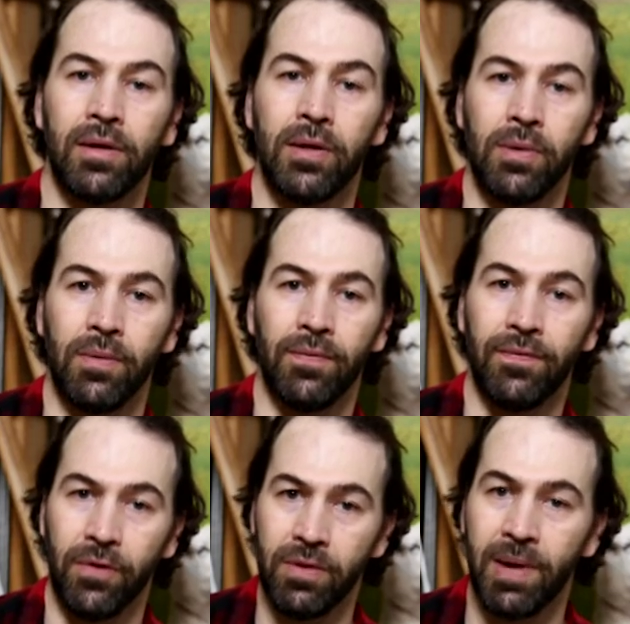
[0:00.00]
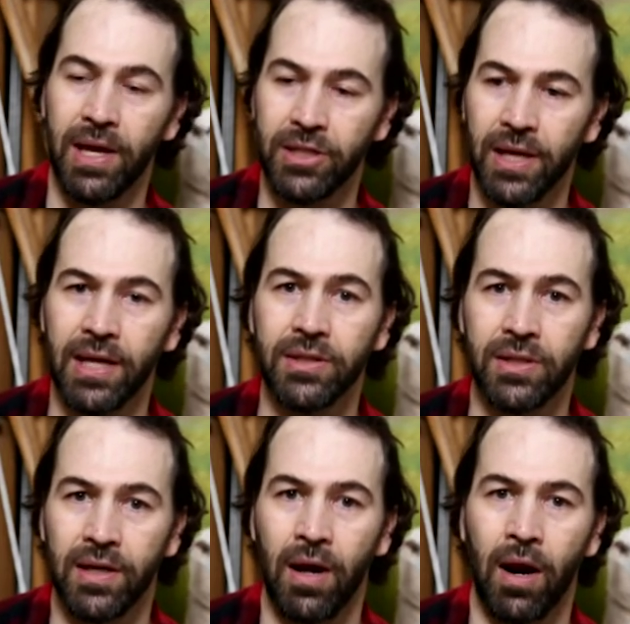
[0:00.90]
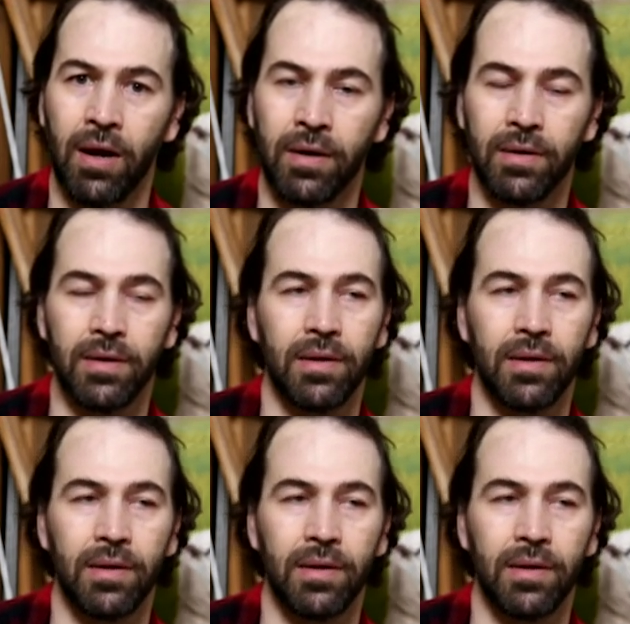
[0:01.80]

to further my education in art.